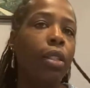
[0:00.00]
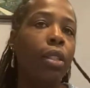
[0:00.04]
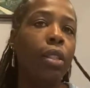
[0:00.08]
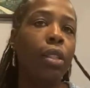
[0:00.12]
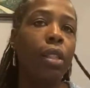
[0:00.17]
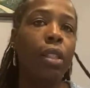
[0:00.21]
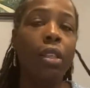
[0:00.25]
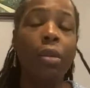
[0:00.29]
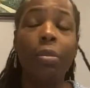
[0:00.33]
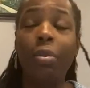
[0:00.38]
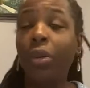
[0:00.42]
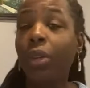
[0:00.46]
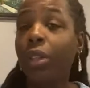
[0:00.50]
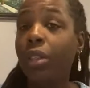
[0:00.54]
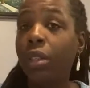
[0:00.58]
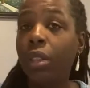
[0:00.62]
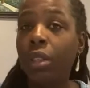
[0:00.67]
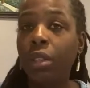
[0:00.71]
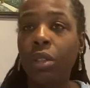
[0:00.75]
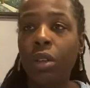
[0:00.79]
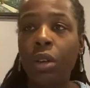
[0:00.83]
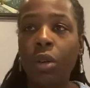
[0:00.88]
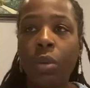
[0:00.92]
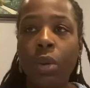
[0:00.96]
The princes
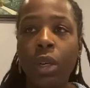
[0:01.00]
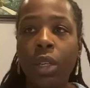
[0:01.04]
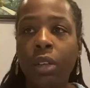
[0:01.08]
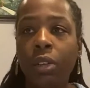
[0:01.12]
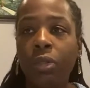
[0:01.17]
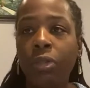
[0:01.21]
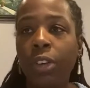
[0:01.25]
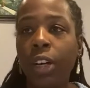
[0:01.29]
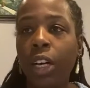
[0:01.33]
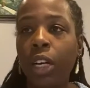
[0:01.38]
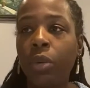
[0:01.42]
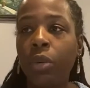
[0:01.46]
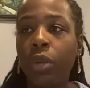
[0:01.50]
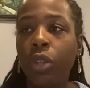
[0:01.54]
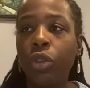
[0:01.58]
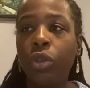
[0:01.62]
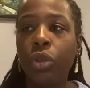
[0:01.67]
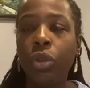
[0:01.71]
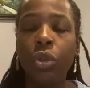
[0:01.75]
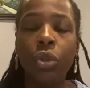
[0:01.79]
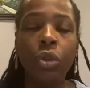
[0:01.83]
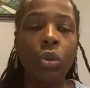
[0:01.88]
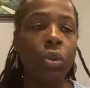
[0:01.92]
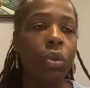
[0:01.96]
don't want to fight with
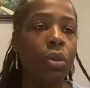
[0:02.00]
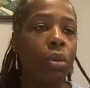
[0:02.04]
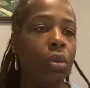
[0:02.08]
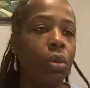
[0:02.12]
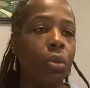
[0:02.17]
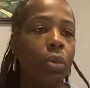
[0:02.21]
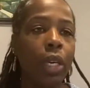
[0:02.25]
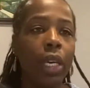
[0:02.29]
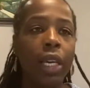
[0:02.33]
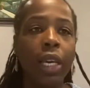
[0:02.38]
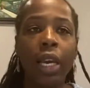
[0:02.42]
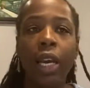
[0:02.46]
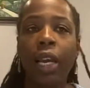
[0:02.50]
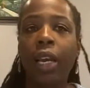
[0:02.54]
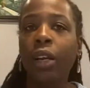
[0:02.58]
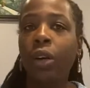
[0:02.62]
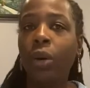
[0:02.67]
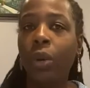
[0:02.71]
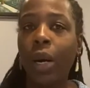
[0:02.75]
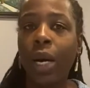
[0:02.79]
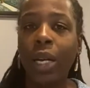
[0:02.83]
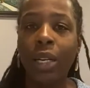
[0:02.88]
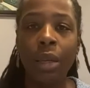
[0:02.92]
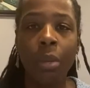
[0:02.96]
you. We can't go
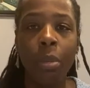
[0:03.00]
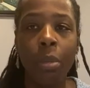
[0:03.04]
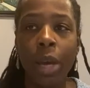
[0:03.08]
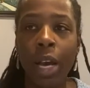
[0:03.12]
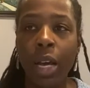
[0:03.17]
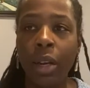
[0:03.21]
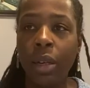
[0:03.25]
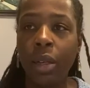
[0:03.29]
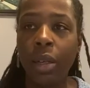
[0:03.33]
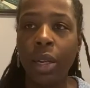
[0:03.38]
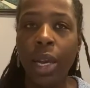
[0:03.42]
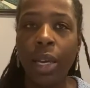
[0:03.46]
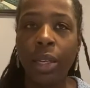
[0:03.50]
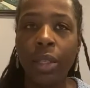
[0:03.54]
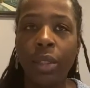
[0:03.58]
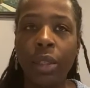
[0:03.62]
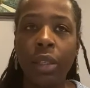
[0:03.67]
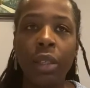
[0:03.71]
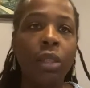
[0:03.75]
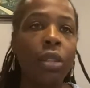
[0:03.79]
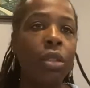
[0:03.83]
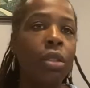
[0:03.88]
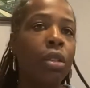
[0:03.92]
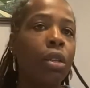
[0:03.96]
out in battle like
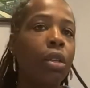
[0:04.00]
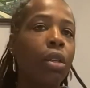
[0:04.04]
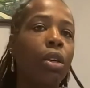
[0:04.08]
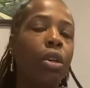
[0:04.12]
this.